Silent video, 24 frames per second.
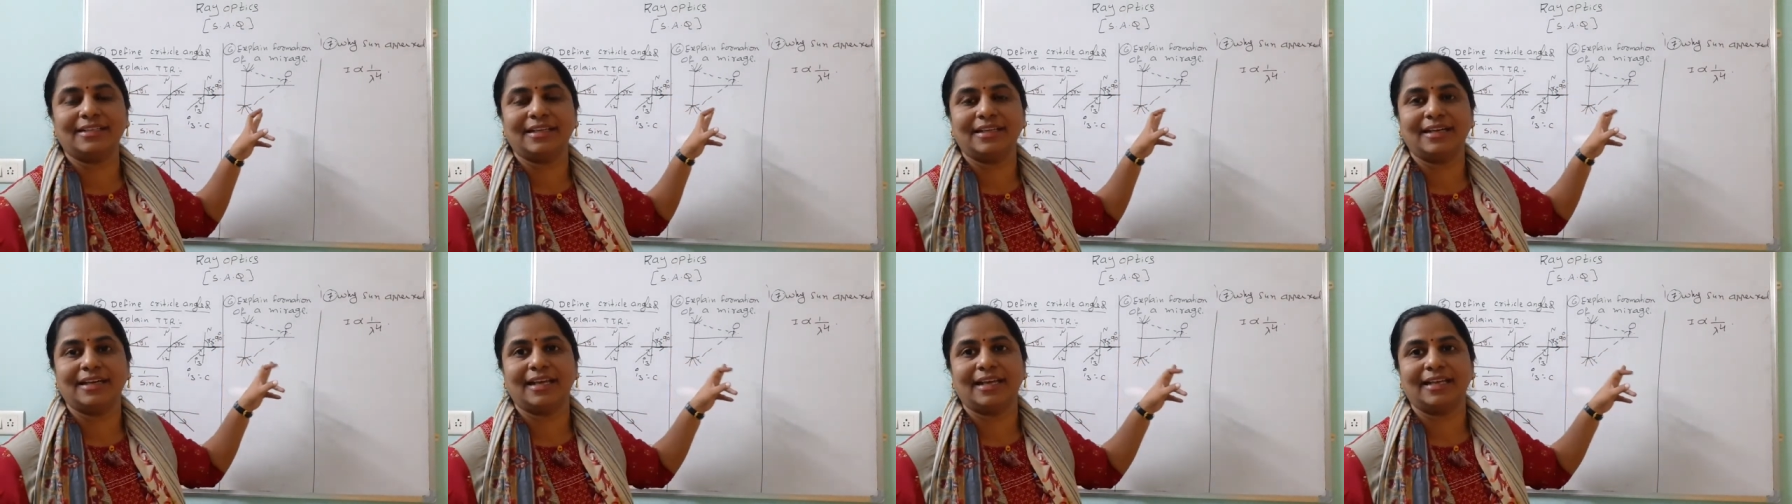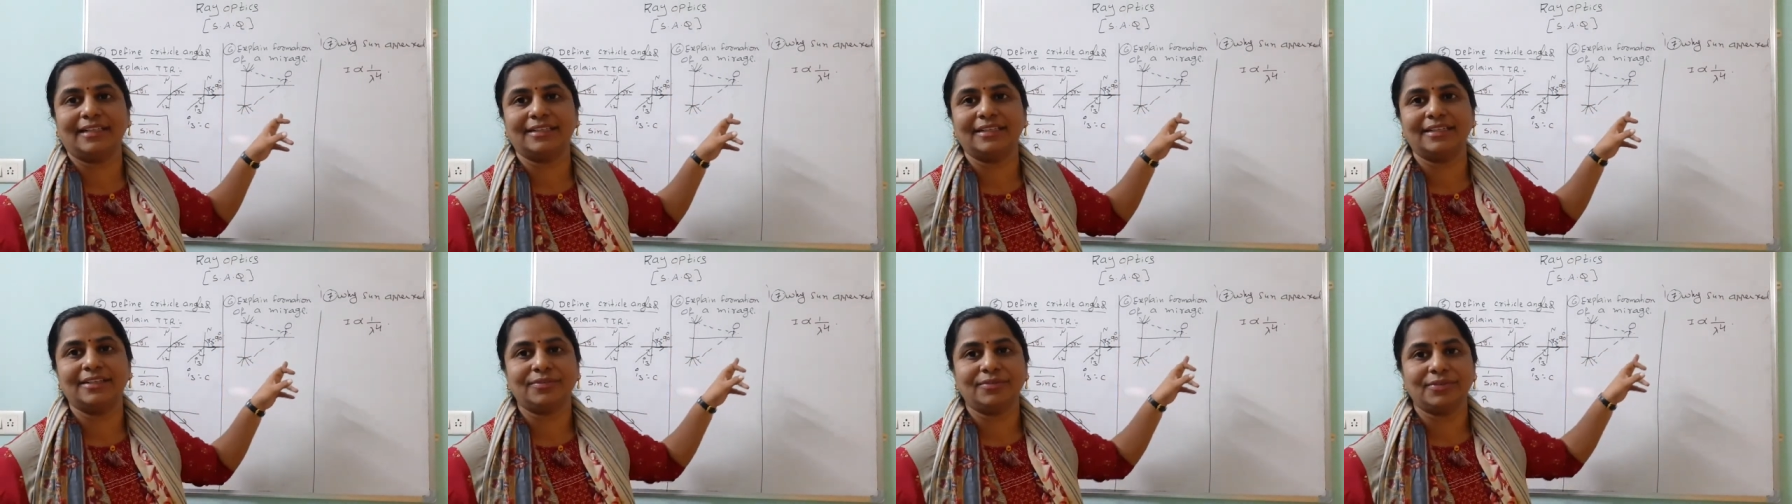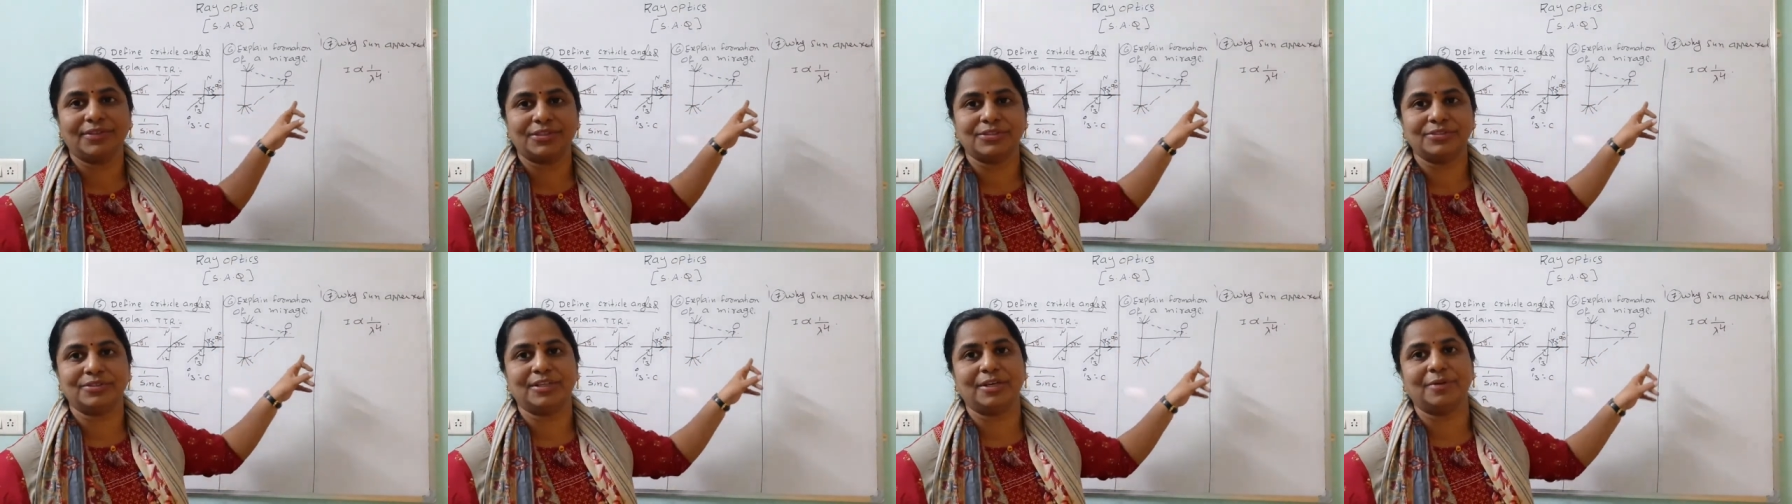Like that we
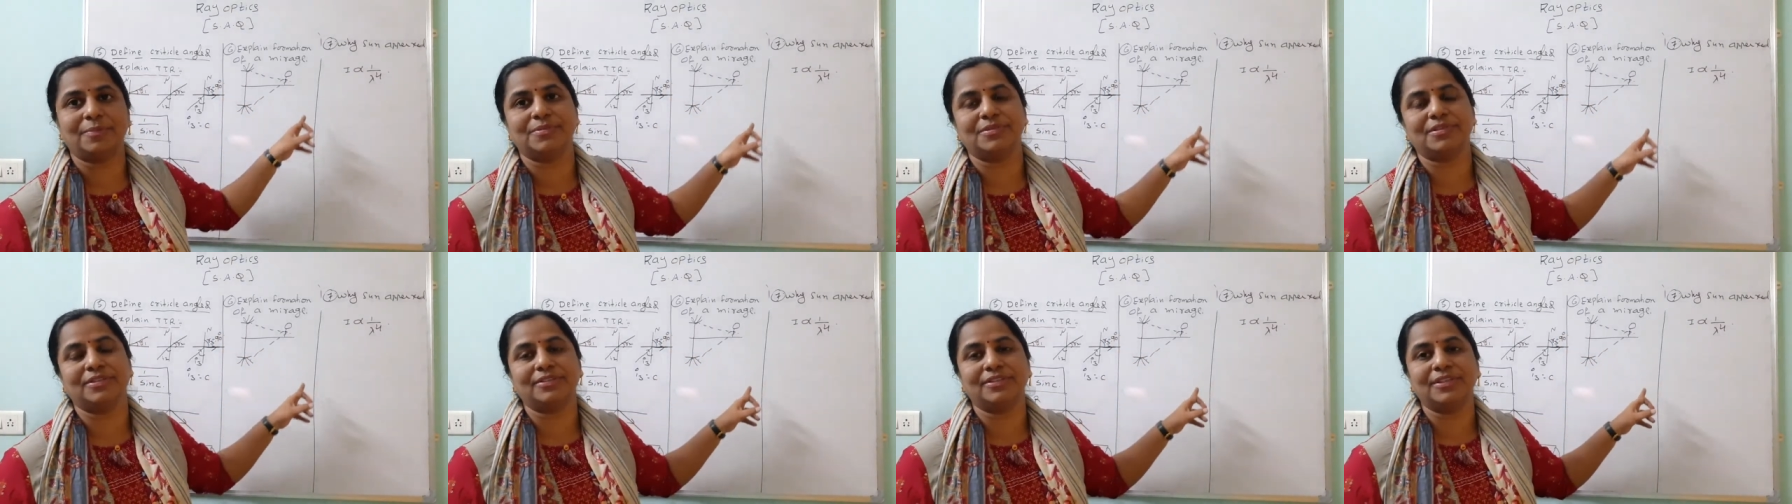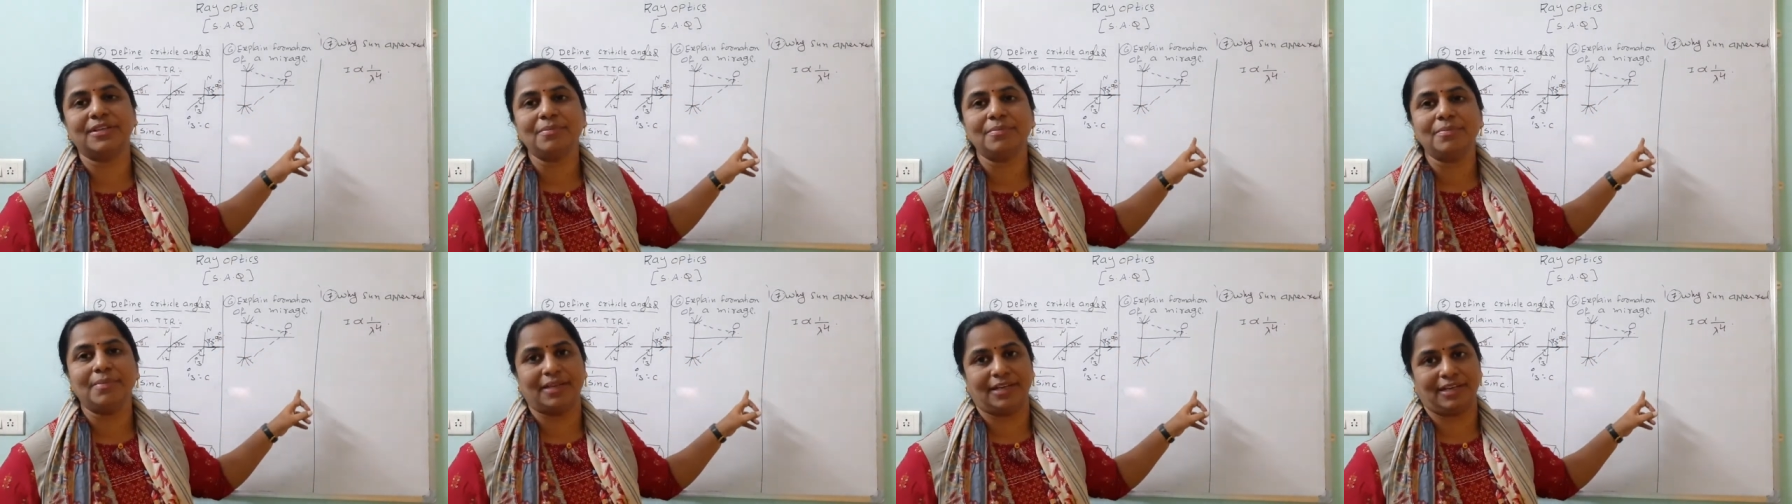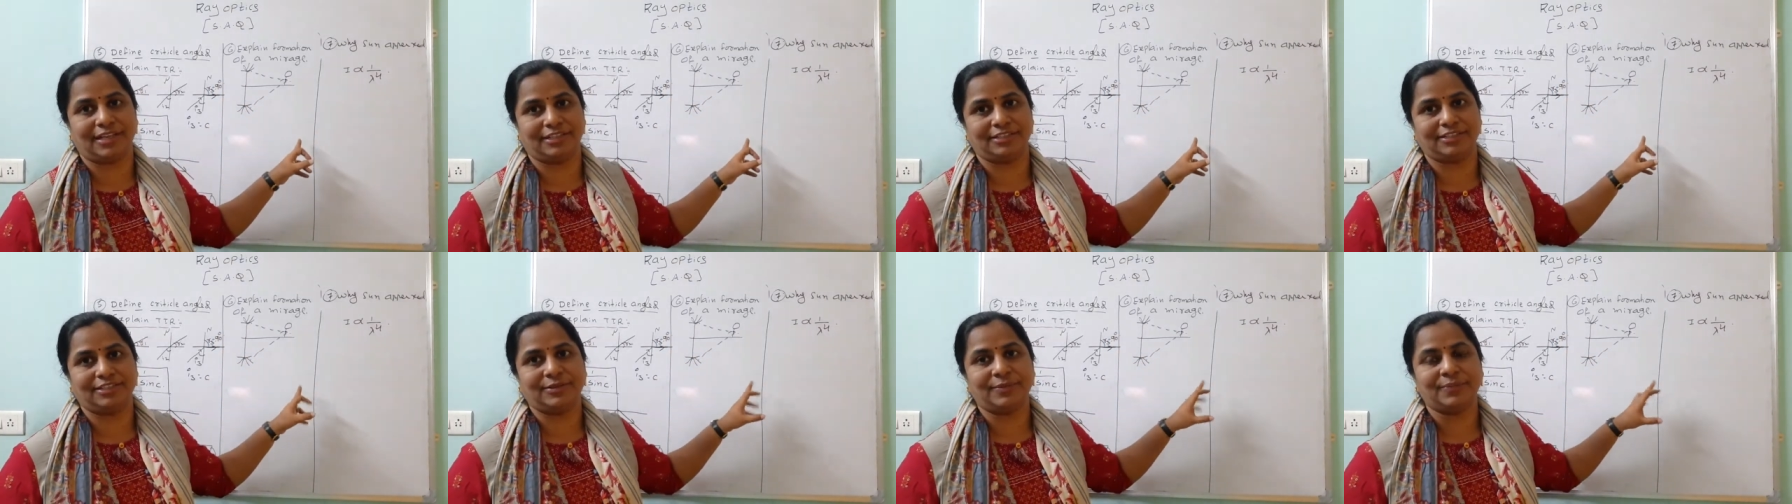should observe the
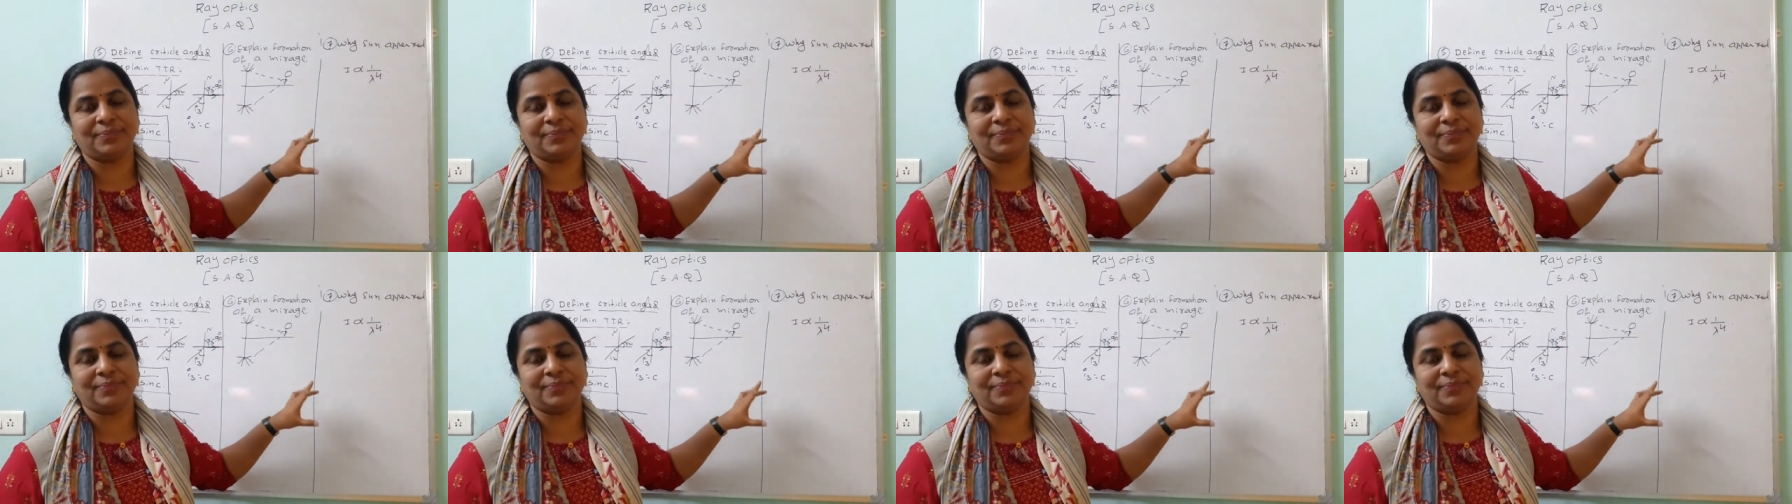mirage.